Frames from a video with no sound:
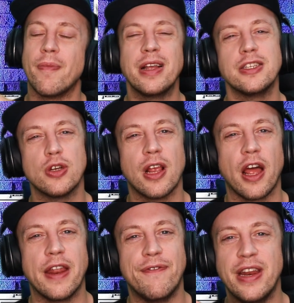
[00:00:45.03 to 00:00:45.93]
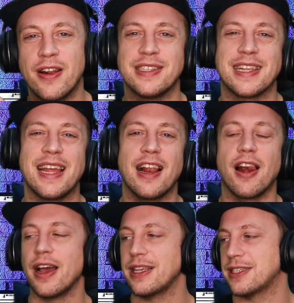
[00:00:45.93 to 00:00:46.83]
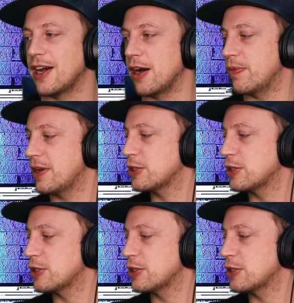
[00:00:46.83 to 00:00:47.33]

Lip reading: Make sure you like the video. Let's get the likes up.